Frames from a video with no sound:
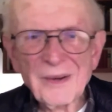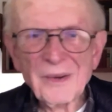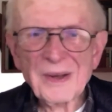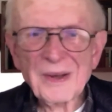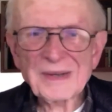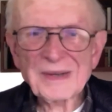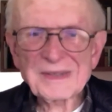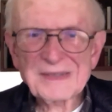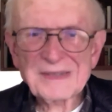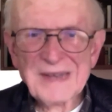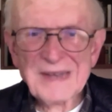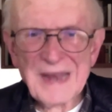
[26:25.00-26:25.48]

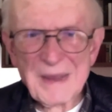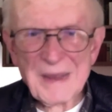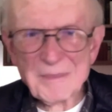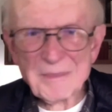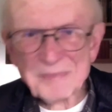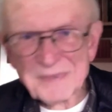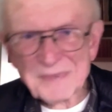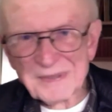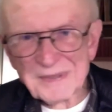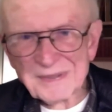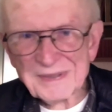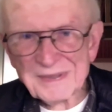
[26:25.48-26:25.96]

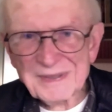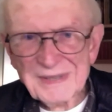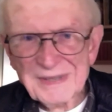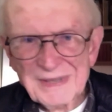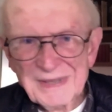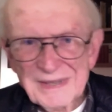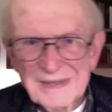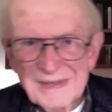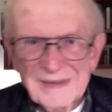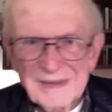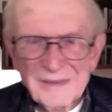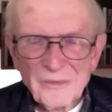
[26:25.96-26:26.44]
attempted
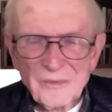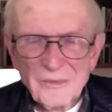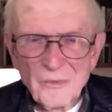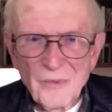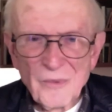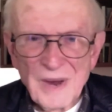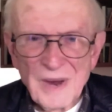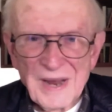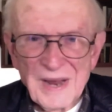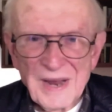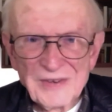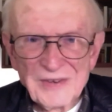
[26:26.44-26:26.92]

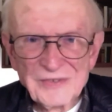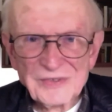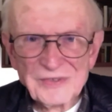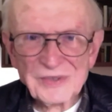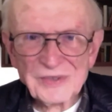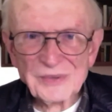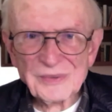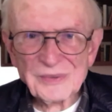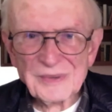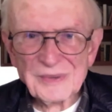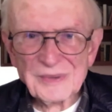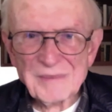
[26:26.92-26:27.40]
ways
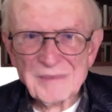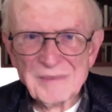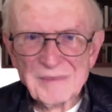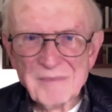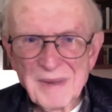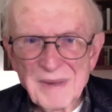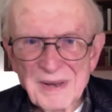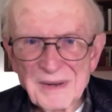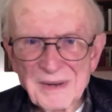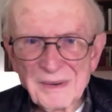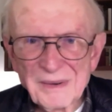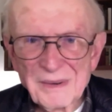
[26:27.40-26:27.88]
to,
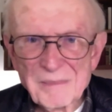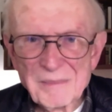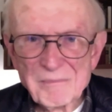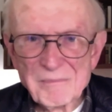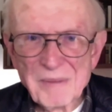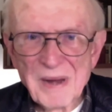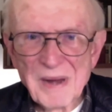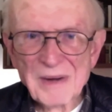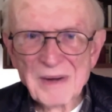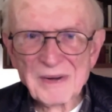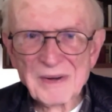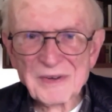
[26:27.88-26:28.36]

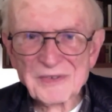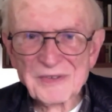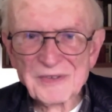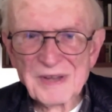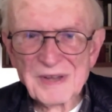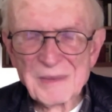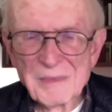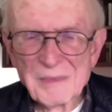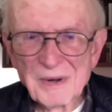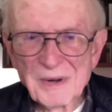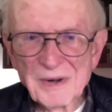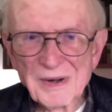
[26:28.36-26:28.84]
embarrass
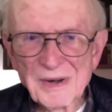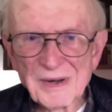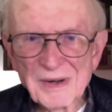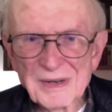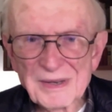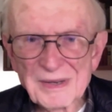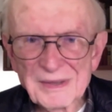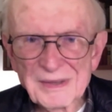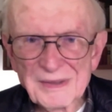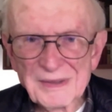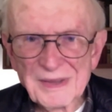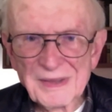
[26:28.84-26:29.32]

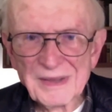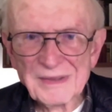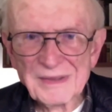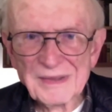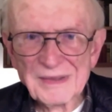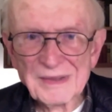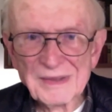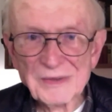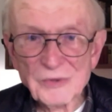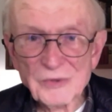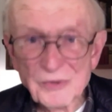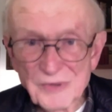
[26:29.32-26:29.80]

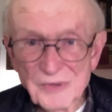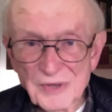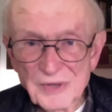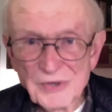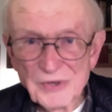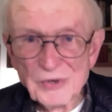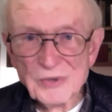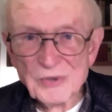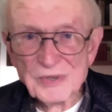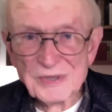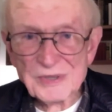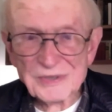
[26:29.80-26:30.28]
the
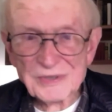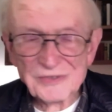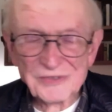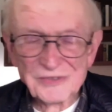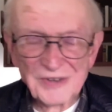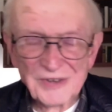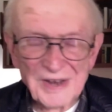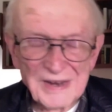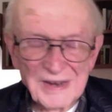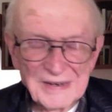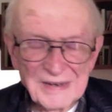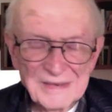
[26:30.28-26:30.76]
Union
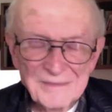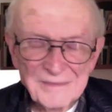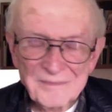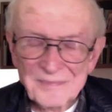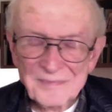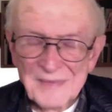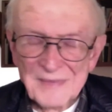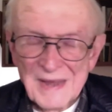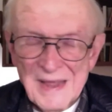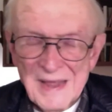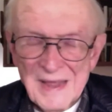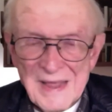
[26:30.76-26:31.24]
side,
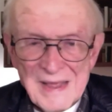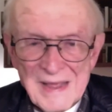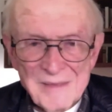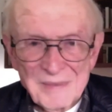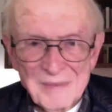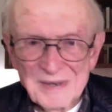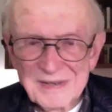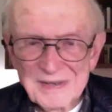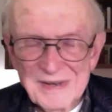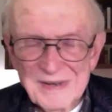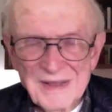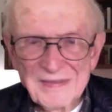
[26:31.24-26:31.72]

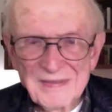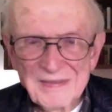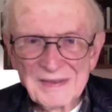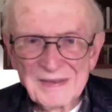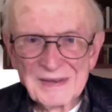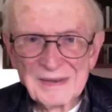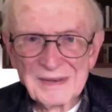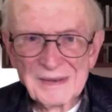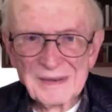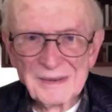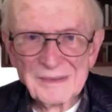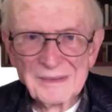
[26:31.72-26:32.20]
but
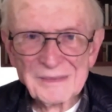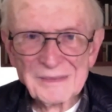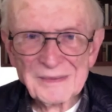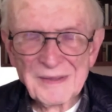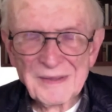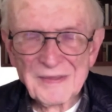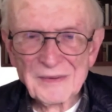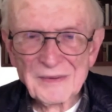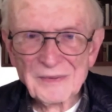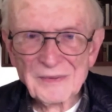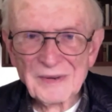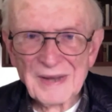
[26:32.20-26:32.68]
nothing
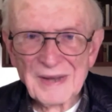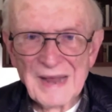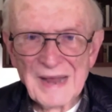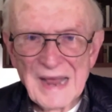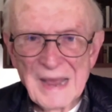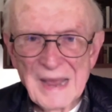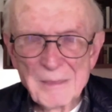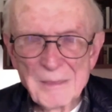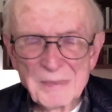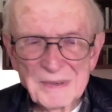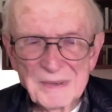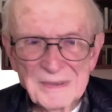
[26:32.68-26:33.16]
really happened.